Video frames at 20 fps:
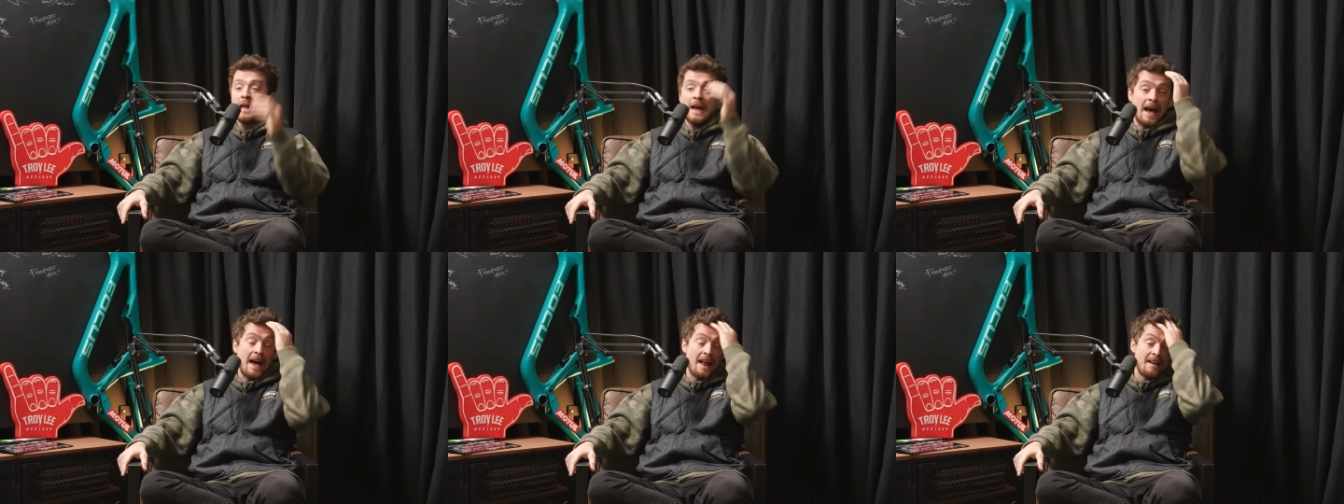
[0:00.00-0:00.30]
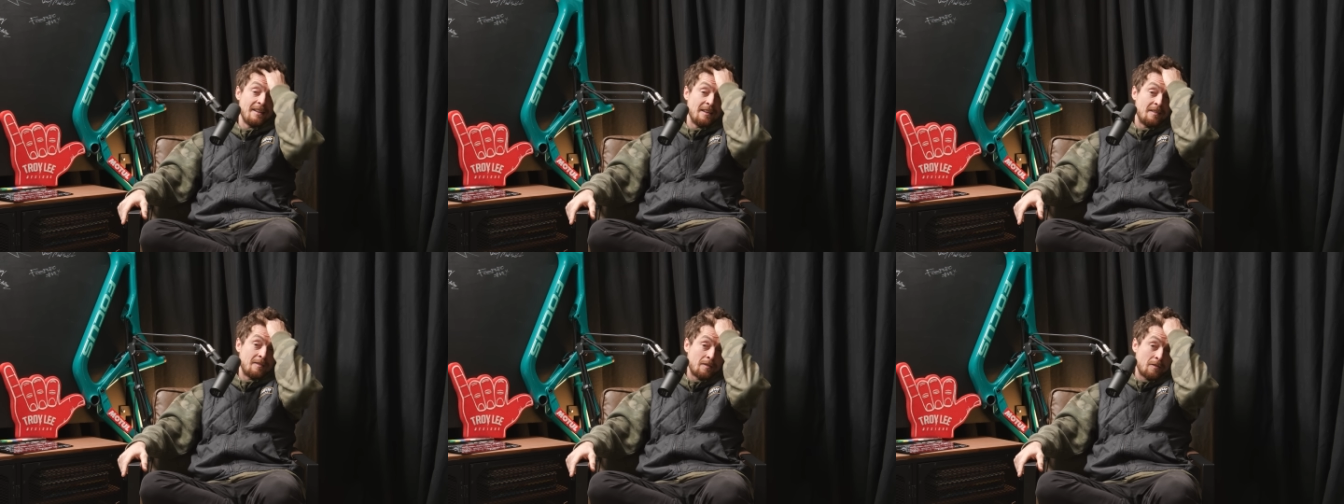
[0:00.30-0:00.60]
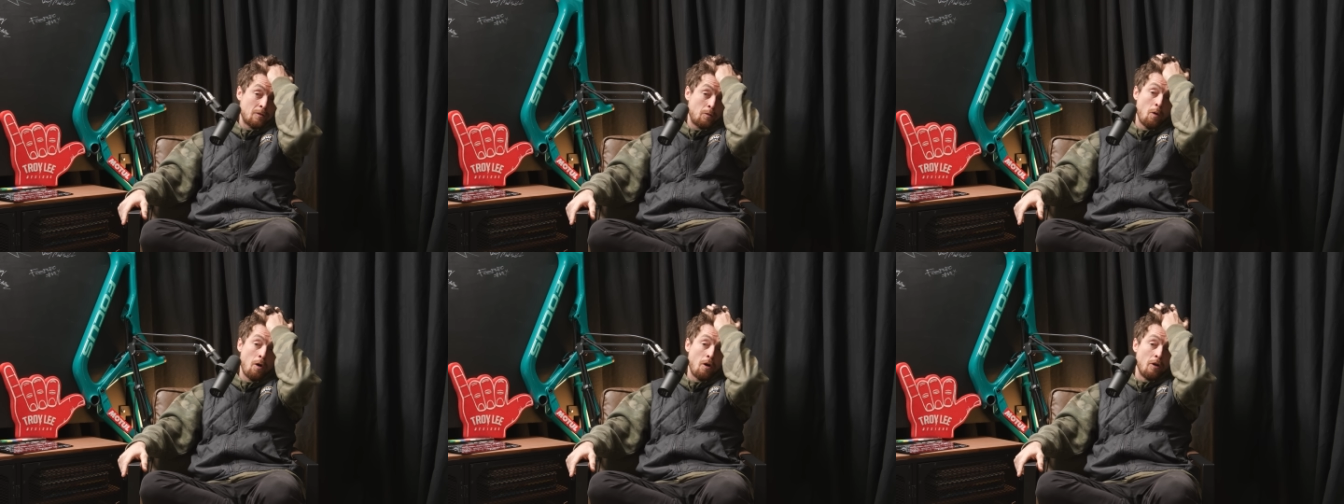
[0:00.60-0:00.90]
And this
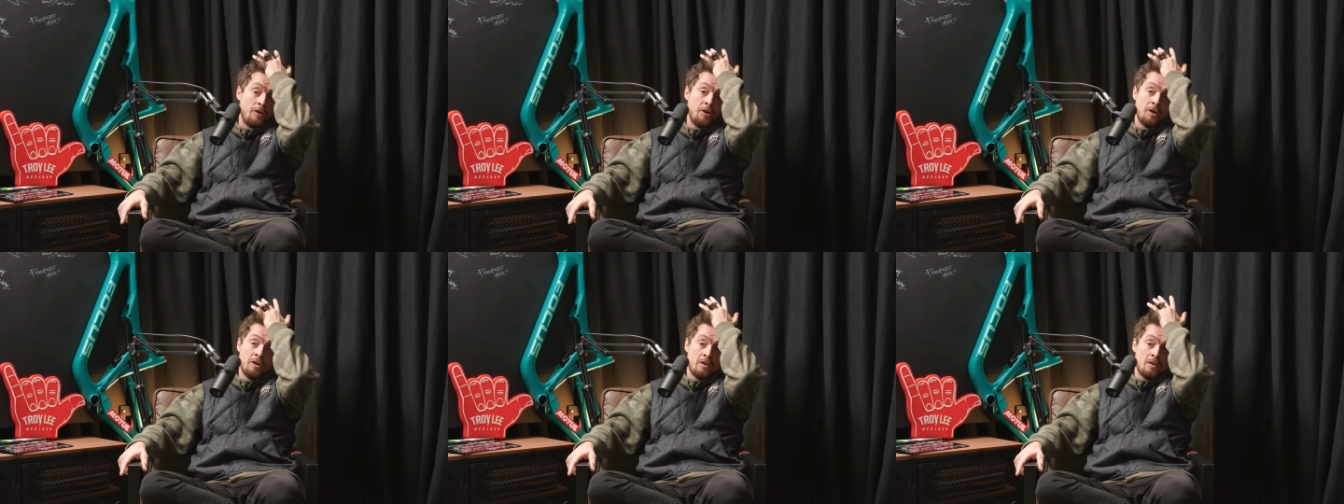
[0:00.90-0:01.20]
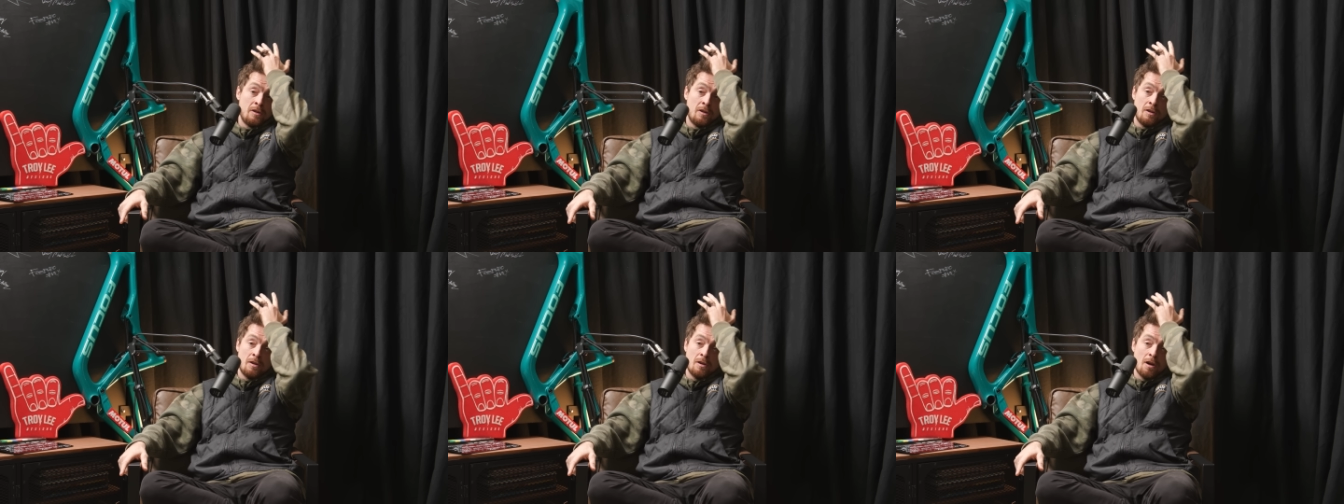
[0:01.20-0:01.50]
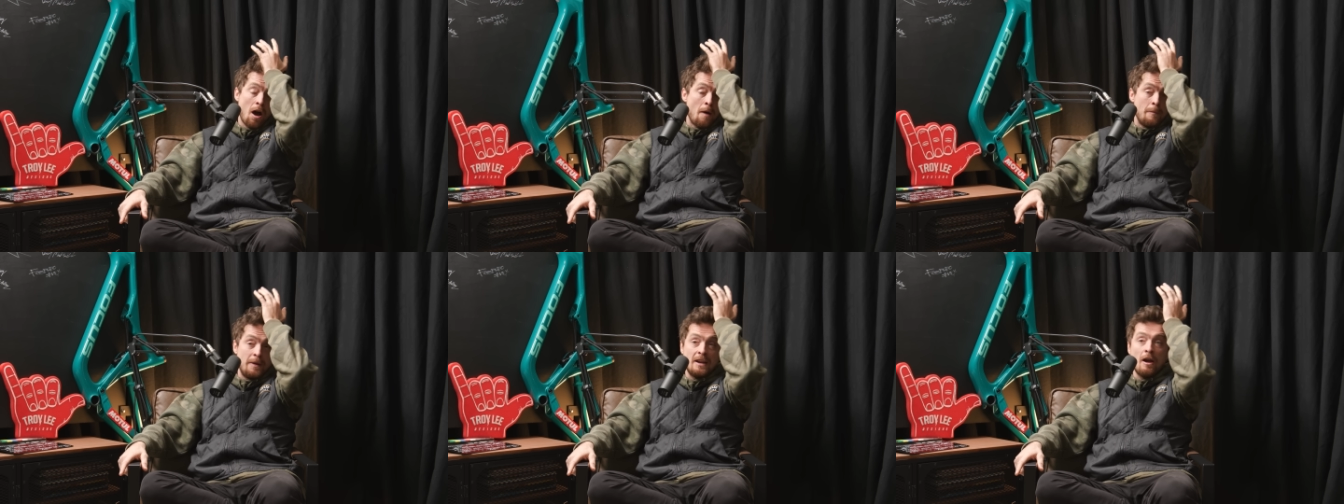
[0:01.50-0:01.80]
quad,
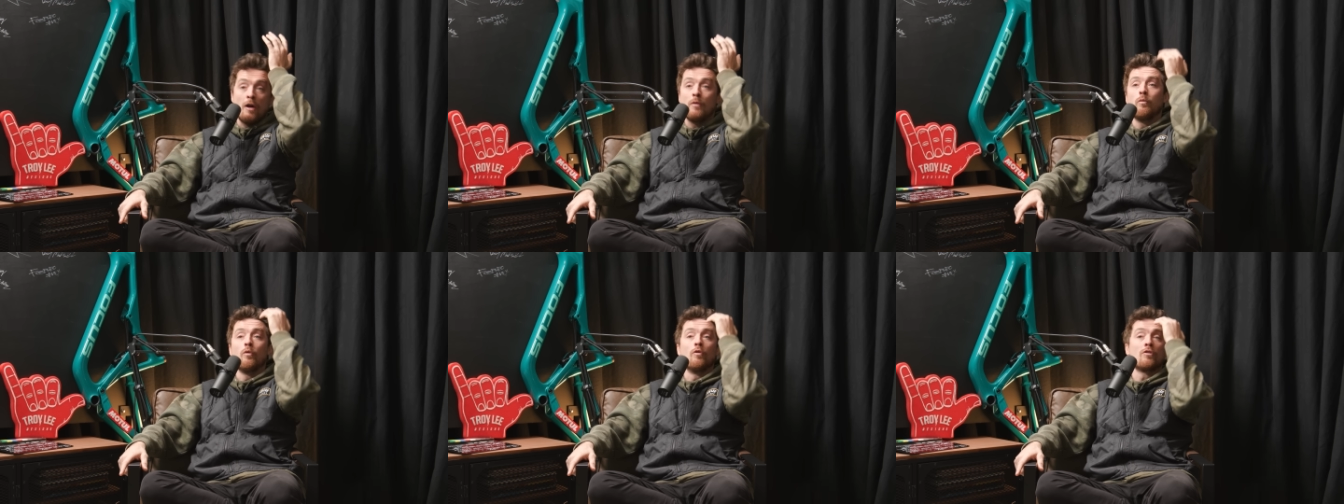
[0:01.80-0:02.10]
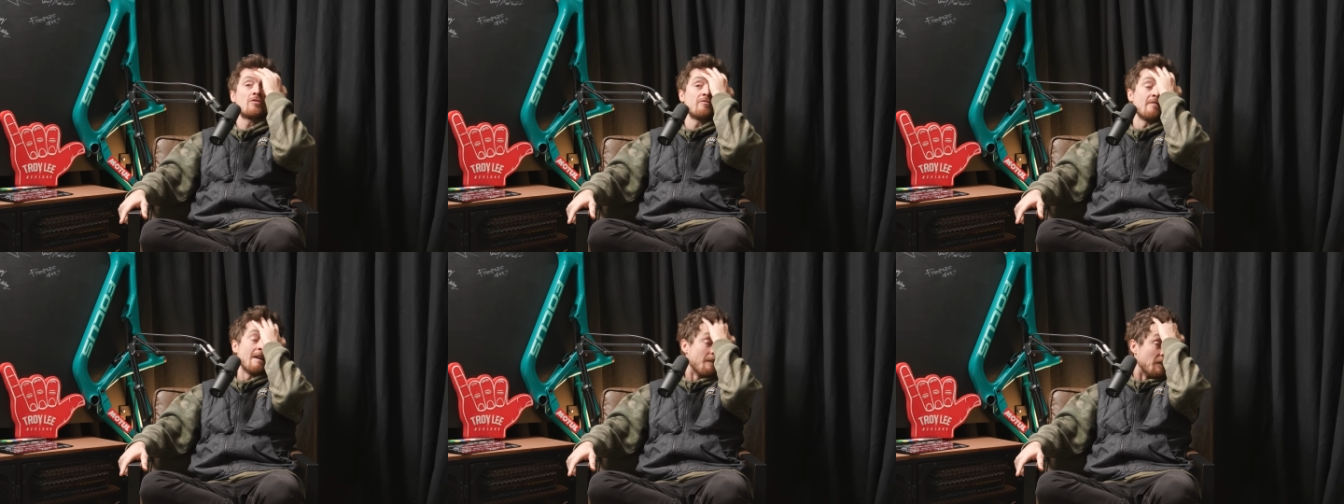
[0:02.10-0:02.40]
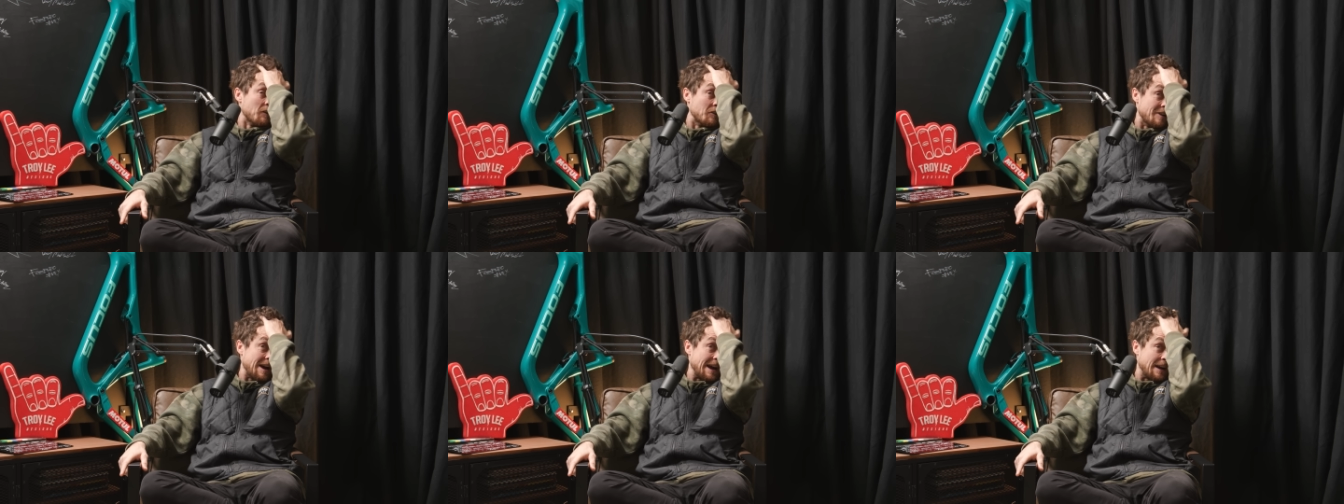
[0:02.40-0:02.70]
I mean, I walked around
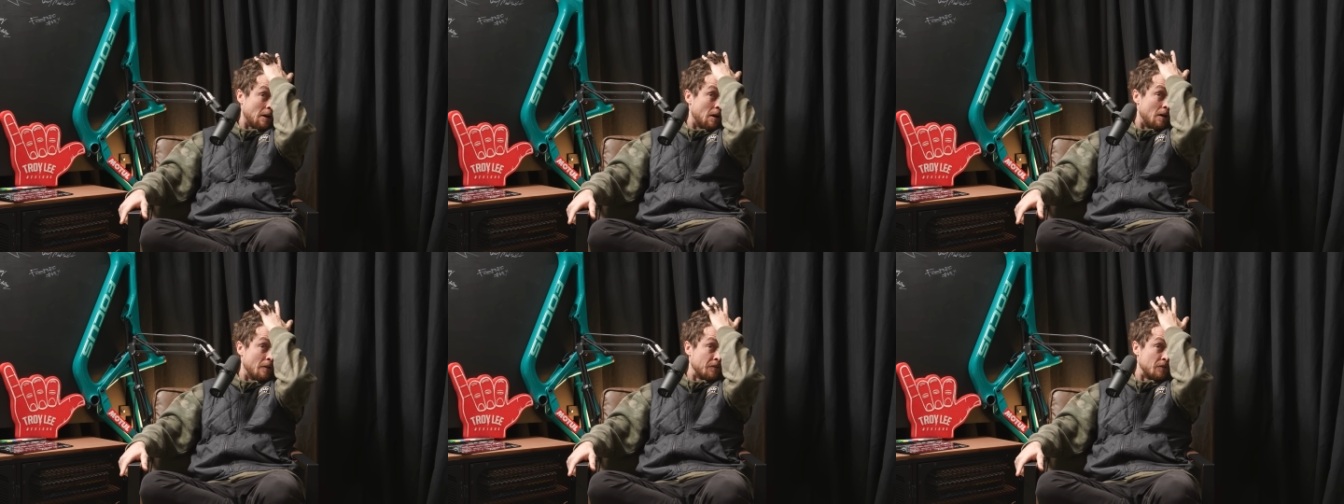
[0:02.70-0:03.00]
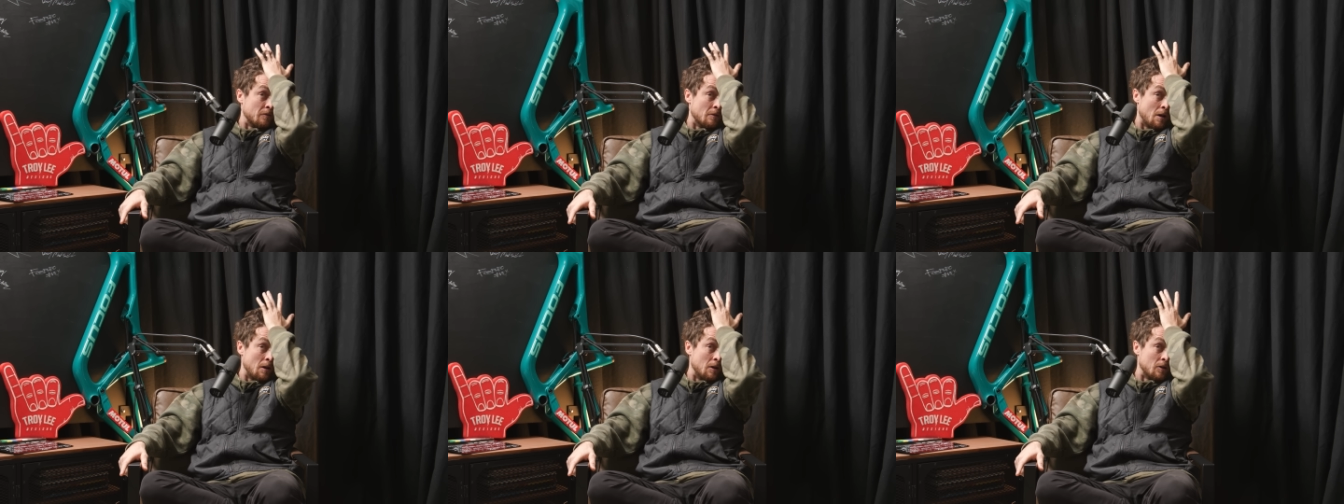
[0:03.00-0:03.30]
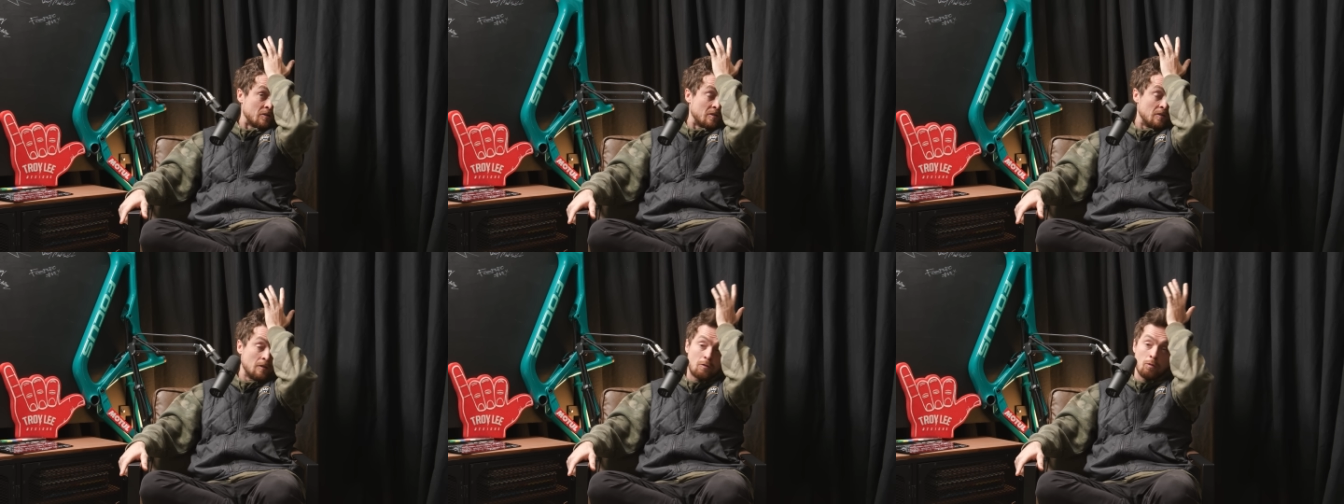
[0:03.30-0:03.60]
the track after and I
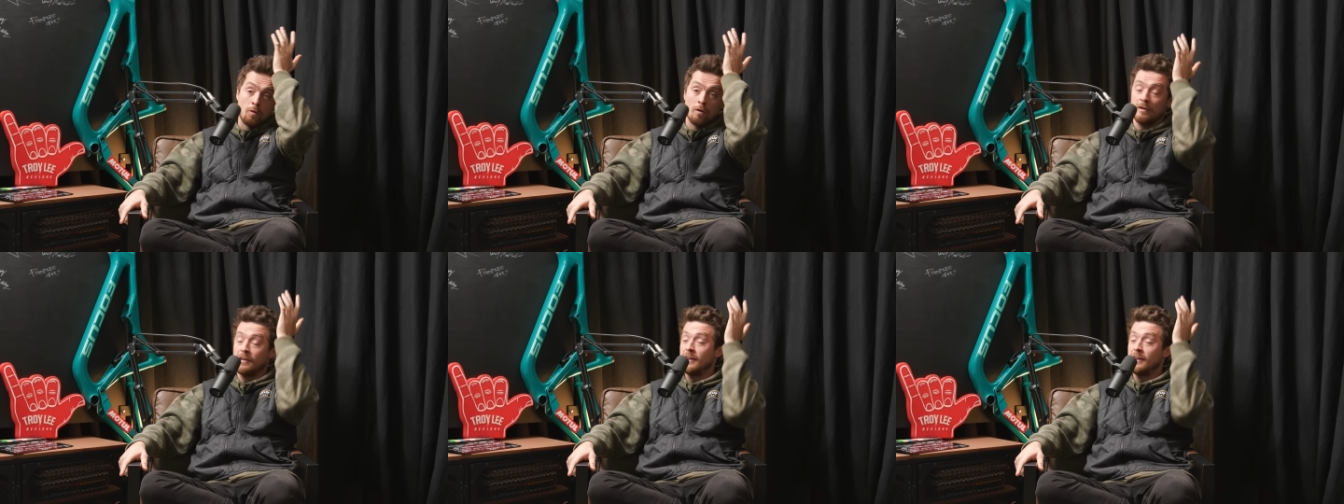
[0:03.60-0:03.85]
looked at the quad,